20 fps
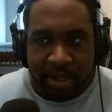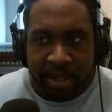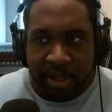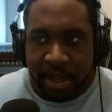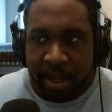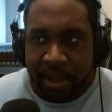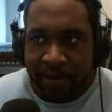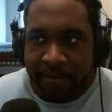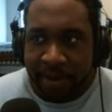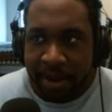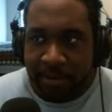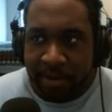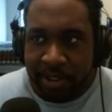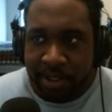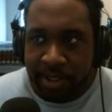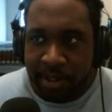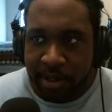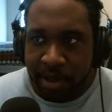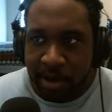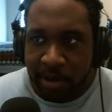If I was
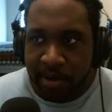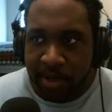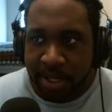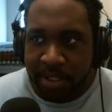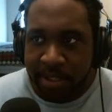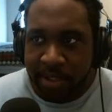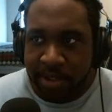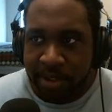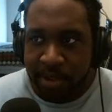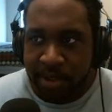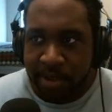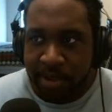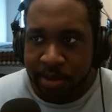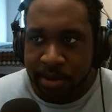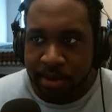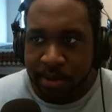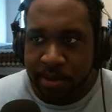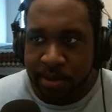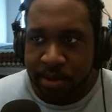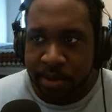to go
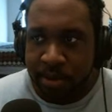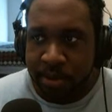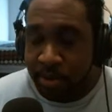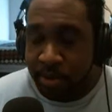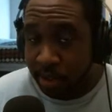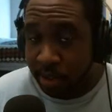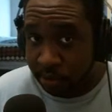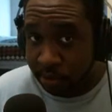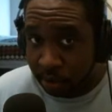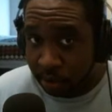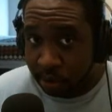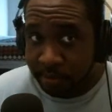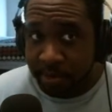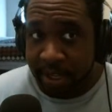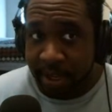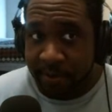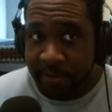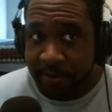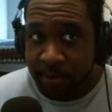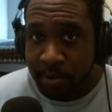into use the Chrome
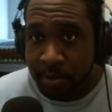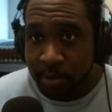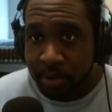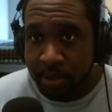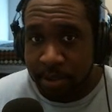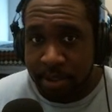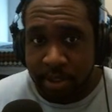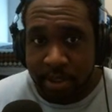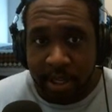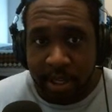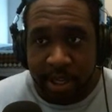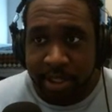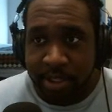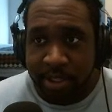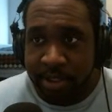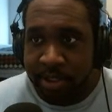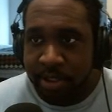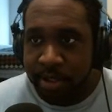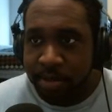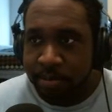Dev Tools
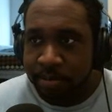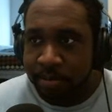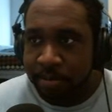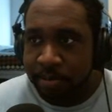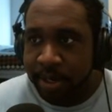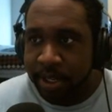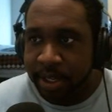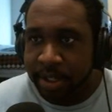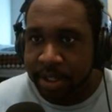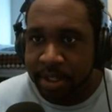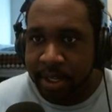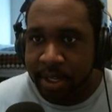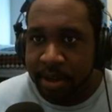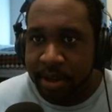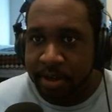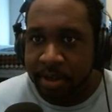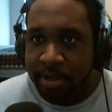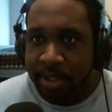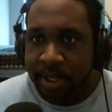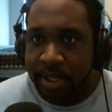and break it
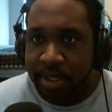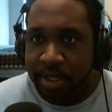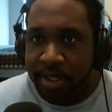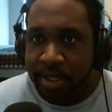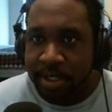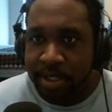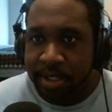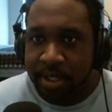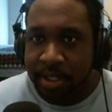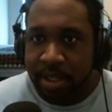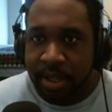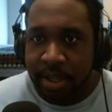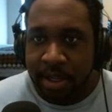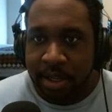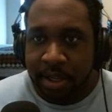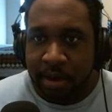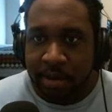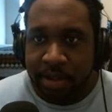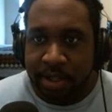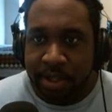down, and let's
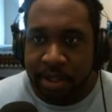go into the